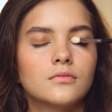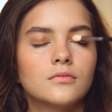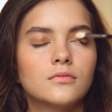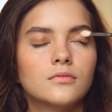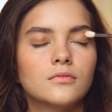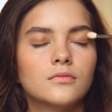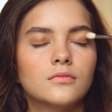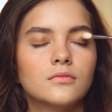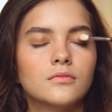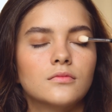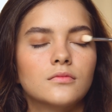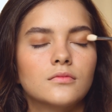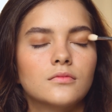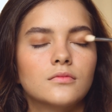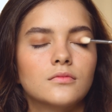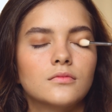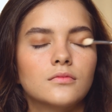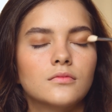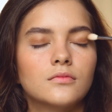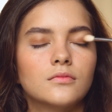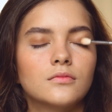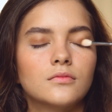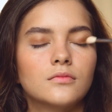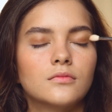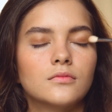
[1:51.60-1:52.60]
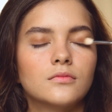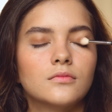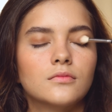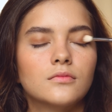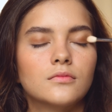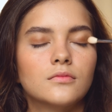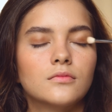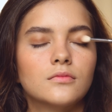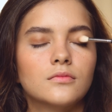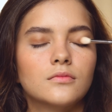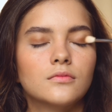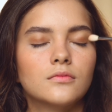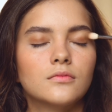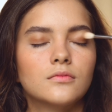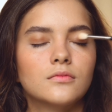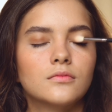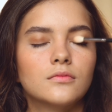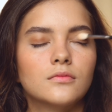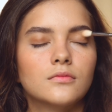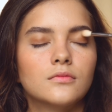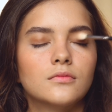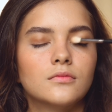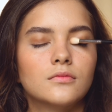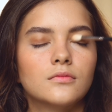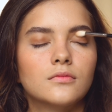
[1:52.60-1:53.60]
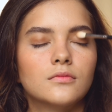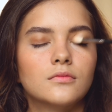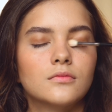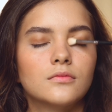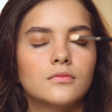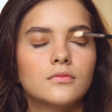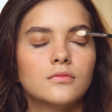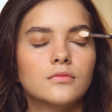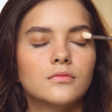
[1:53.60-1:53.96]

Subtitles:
No one is speaking in this clip.